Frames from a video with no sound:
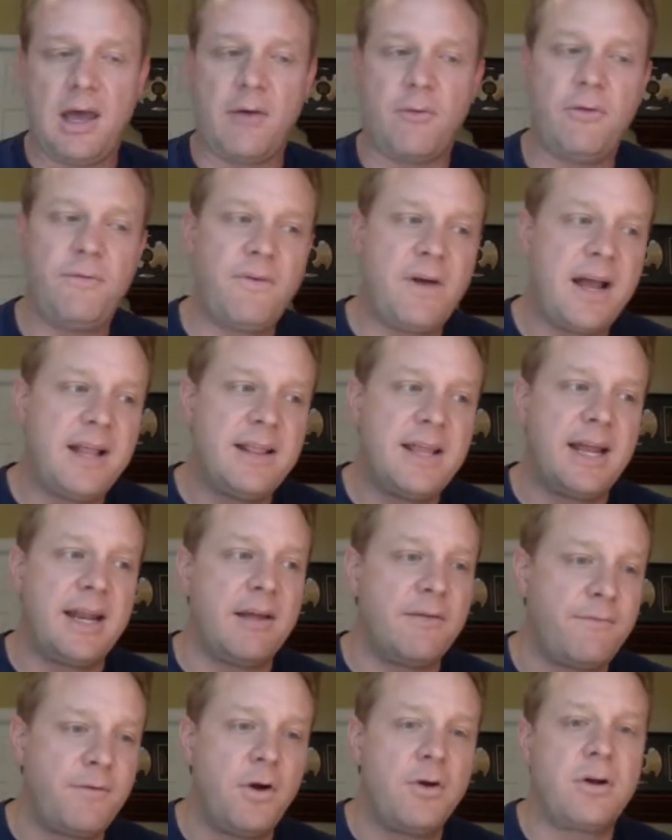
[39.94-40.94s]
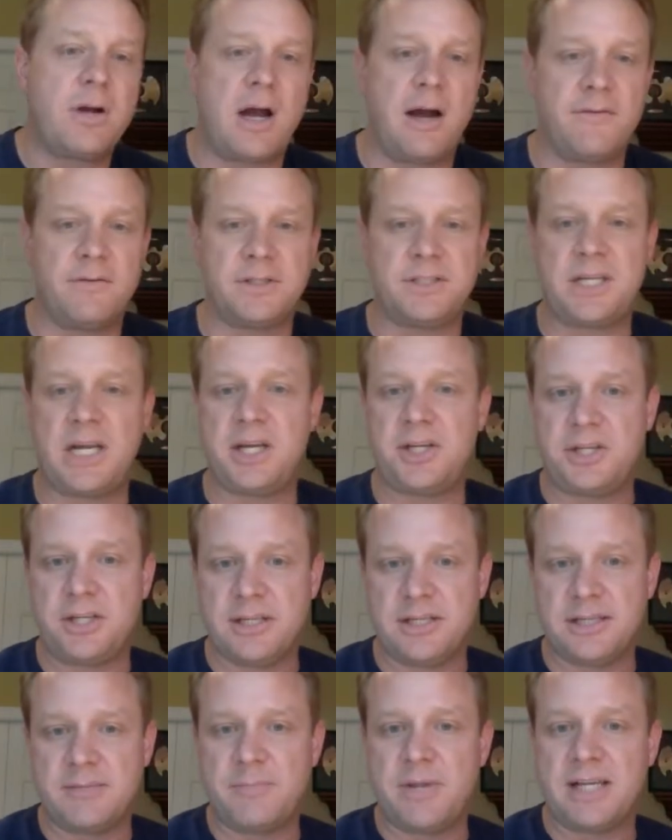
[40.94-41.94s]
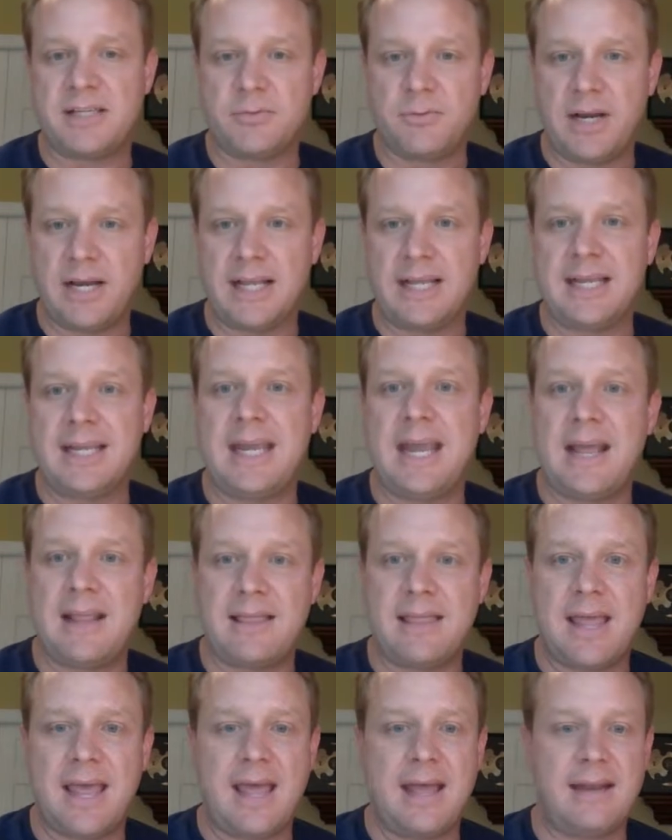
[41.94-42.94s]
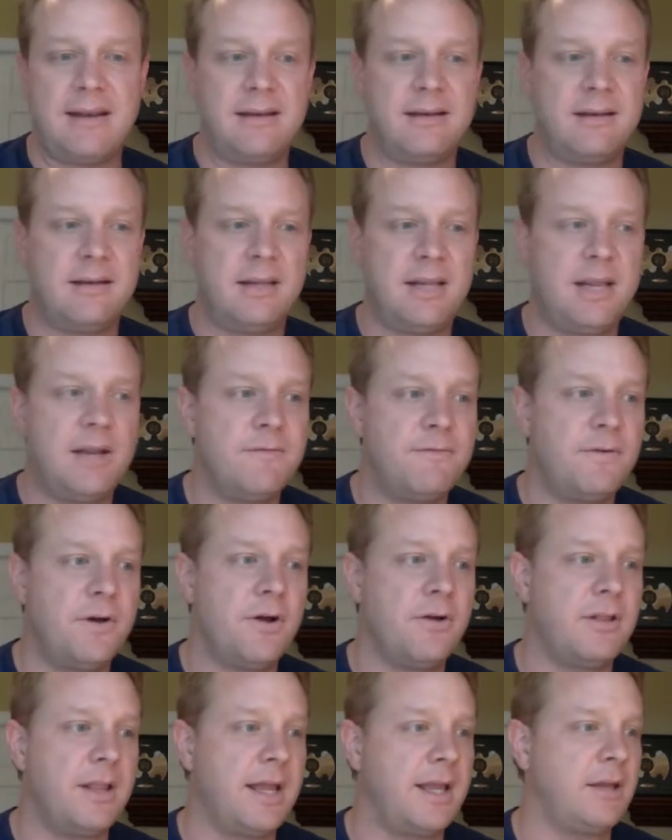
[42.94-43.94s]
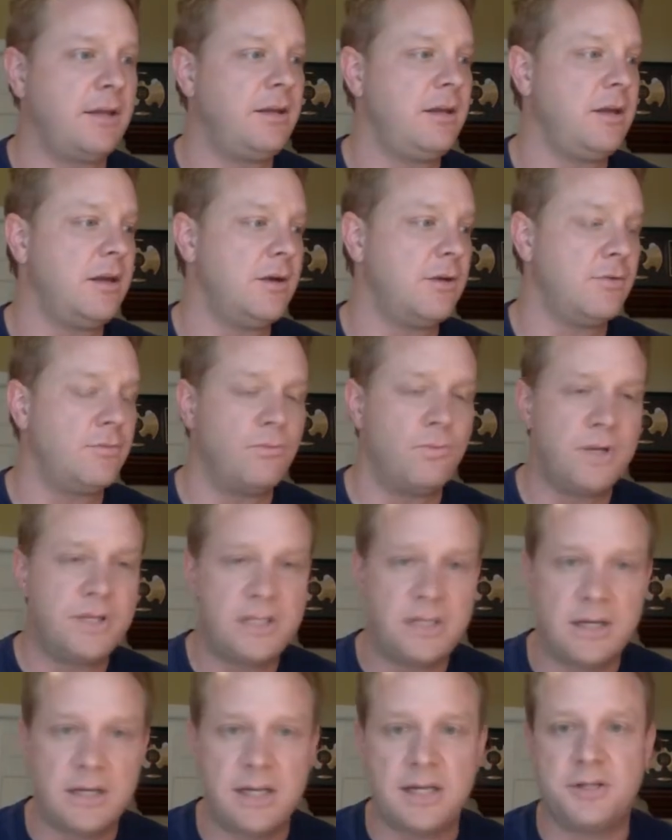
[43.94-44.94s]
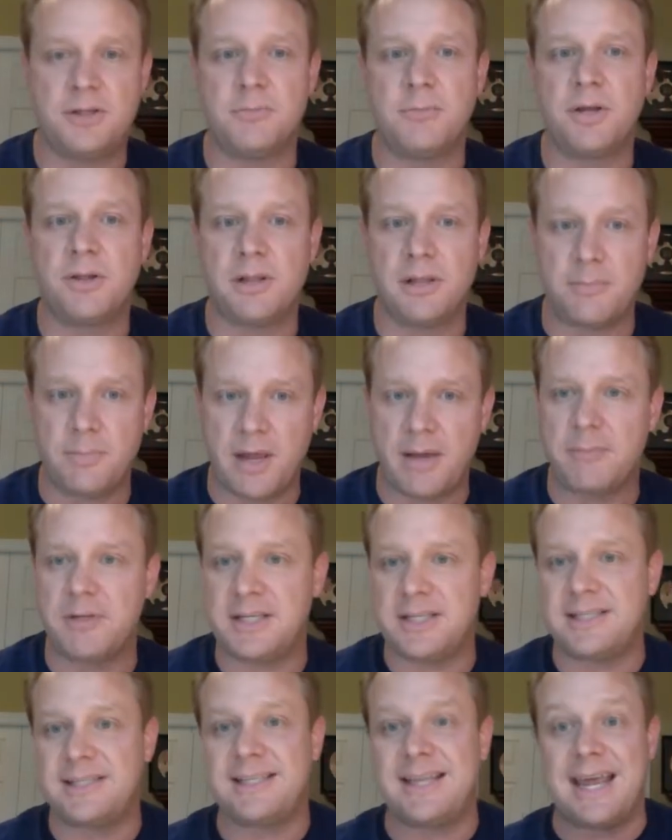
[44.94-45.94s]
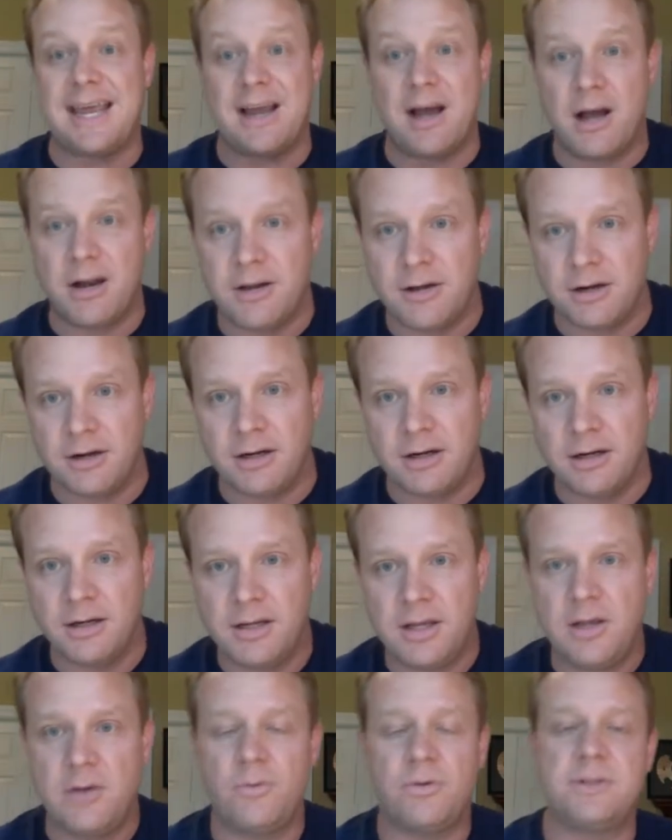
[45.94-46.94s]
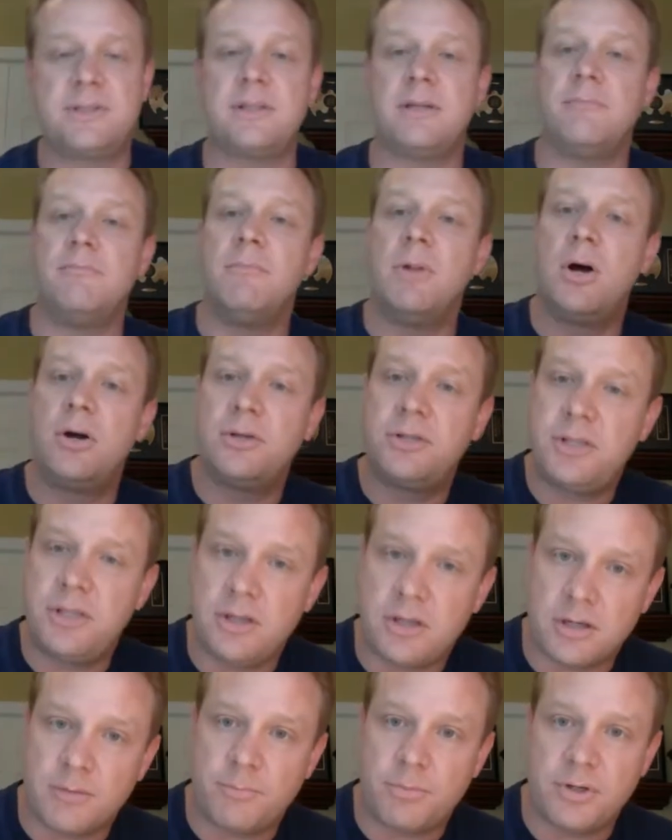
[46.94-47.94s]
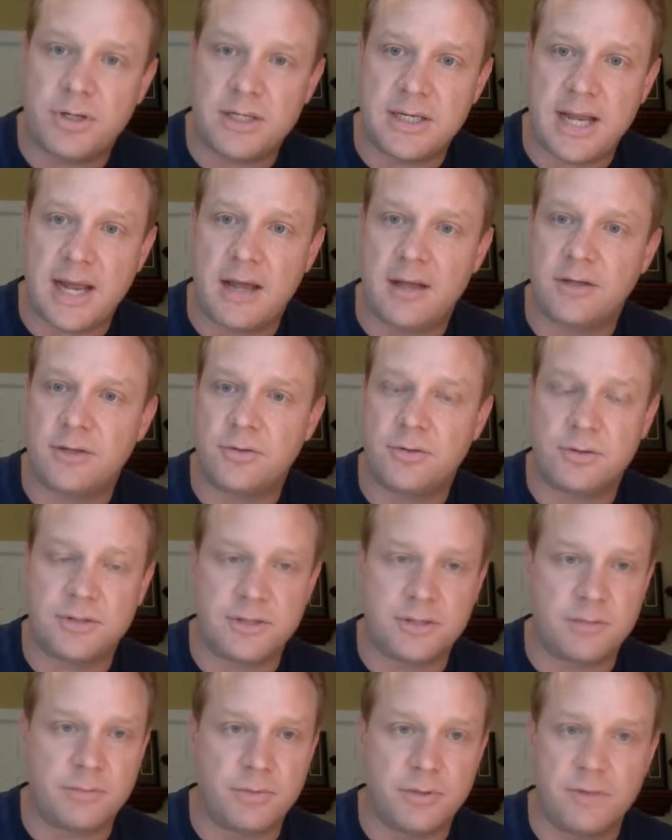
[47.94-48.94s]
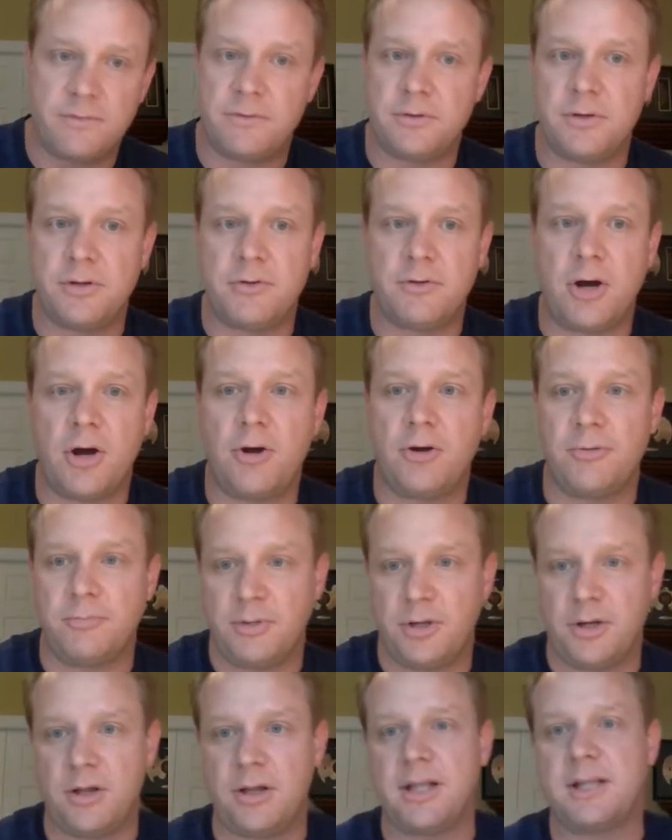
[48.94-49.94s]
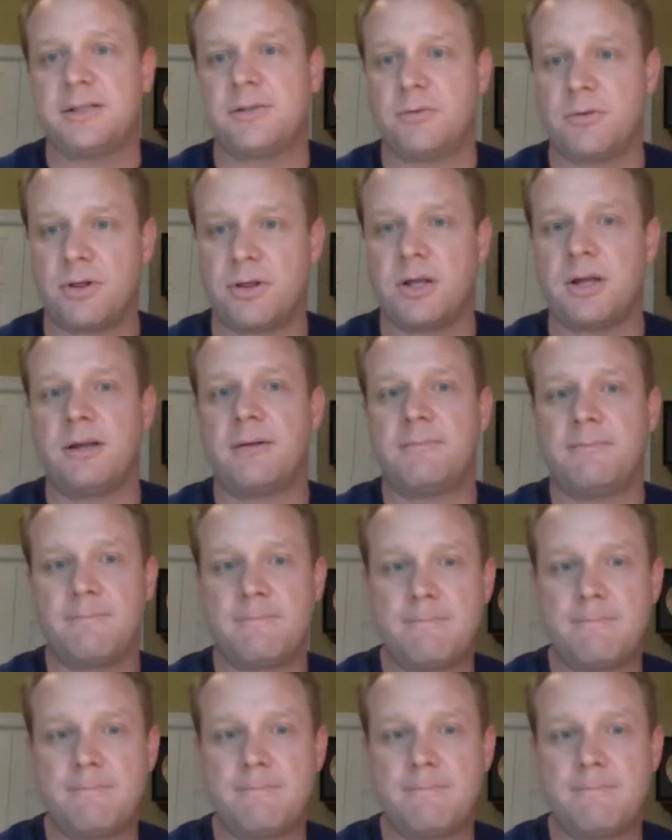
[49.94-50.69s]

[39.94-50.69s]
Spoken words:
We find that a phone conversation is the best way to get that info, like, what do you need your monthly payment to stay under? What's the most you could put down towards your beautiful new home? That sort of thing.